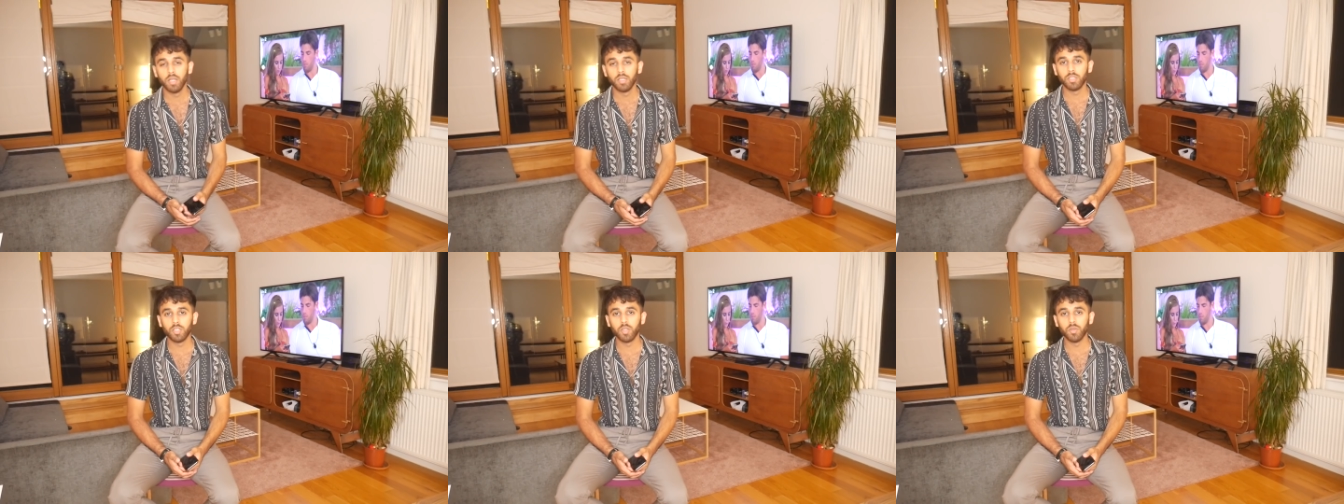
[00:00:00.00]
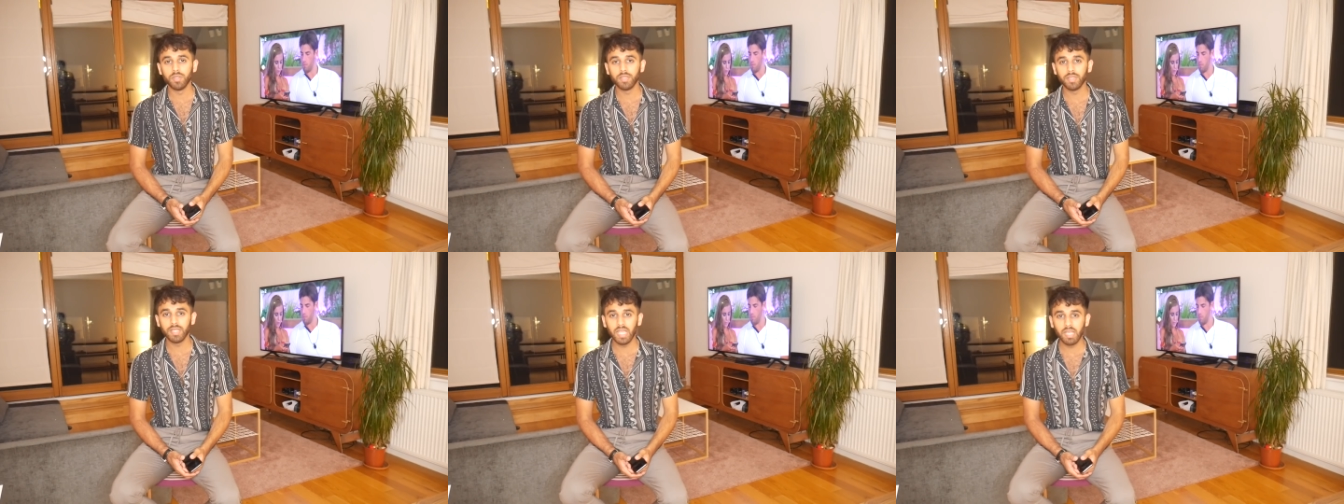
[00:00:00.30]
So
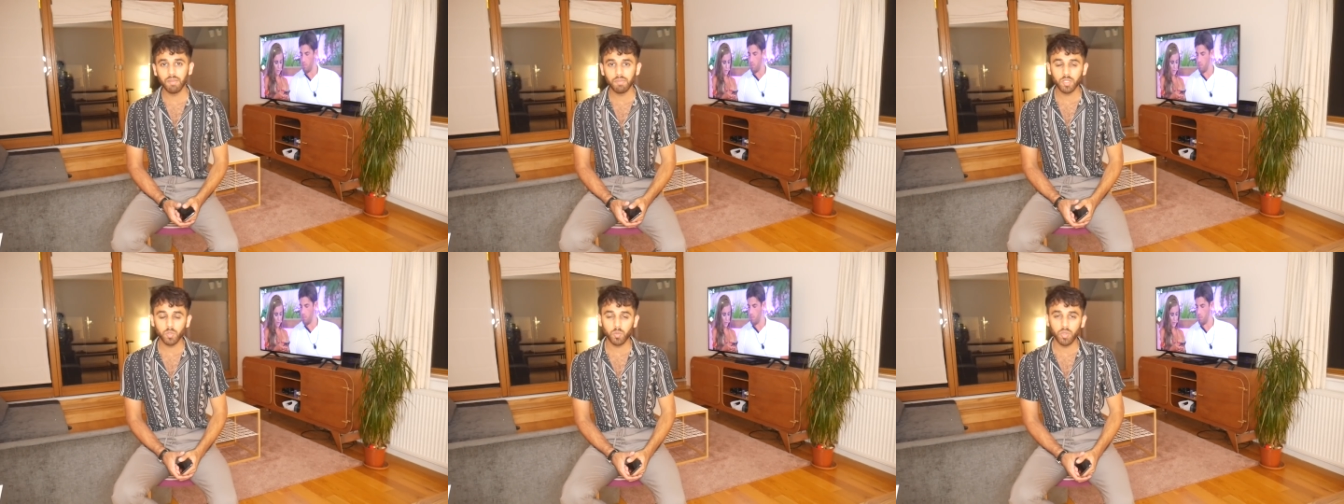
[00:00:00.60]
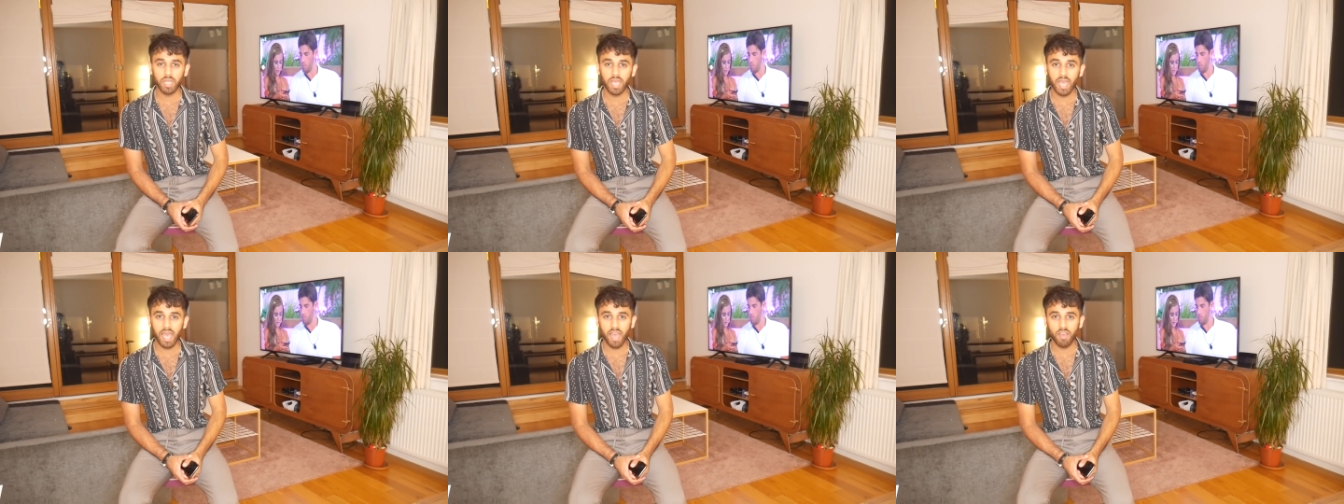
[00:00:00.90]
it seems
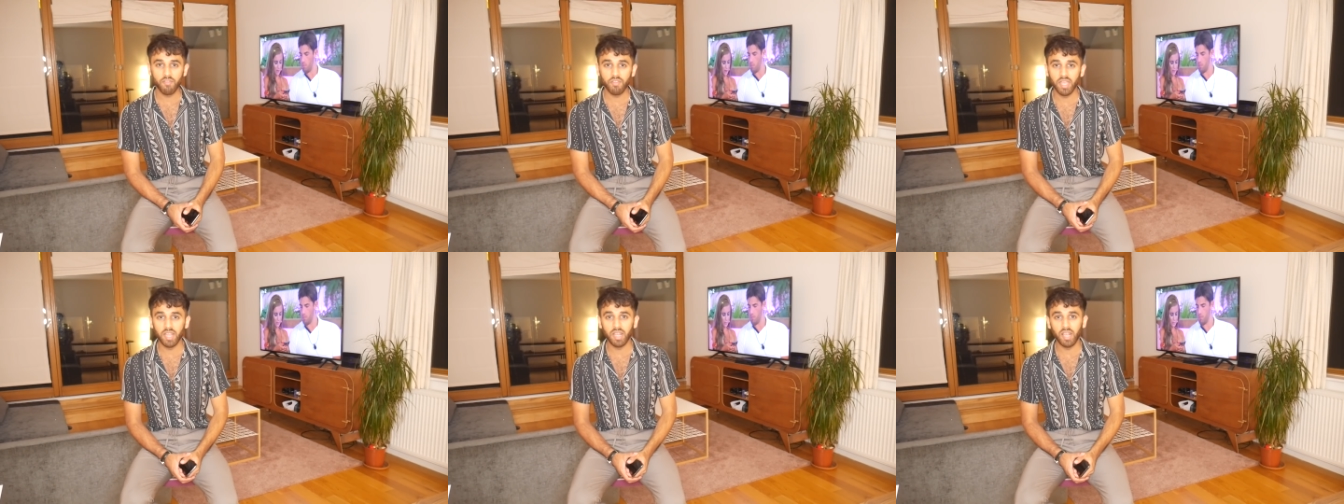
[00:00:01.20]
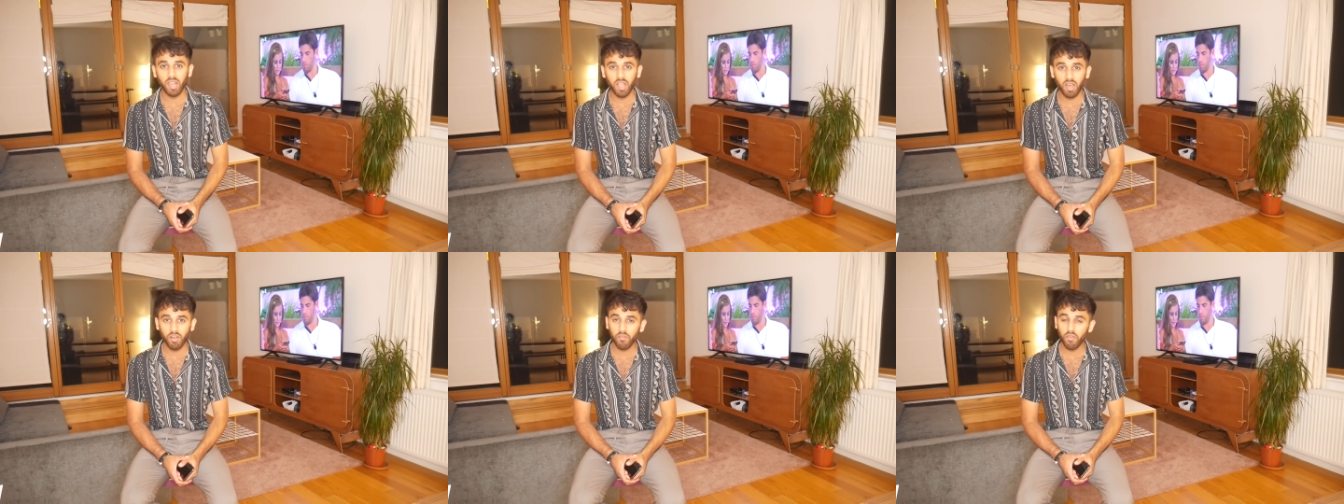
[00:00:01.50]
we have a
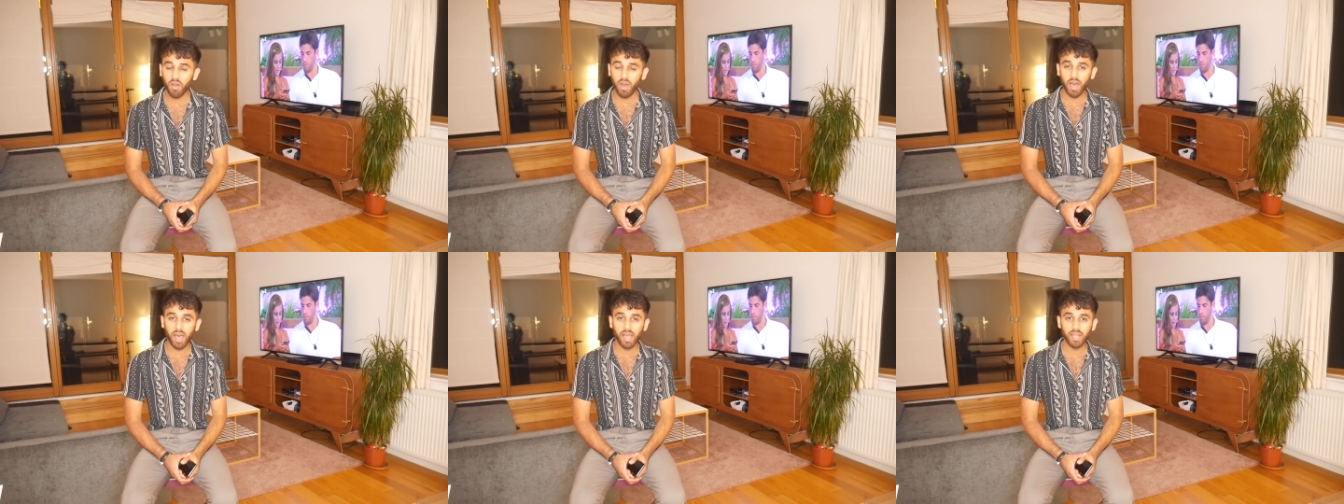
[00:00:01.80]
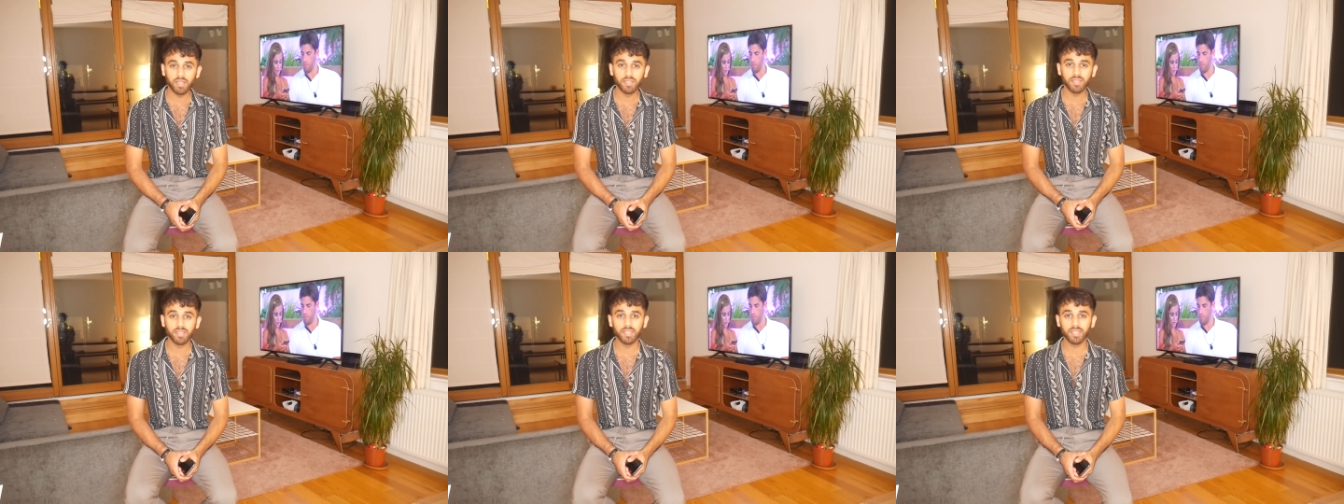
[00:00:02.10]
Love Island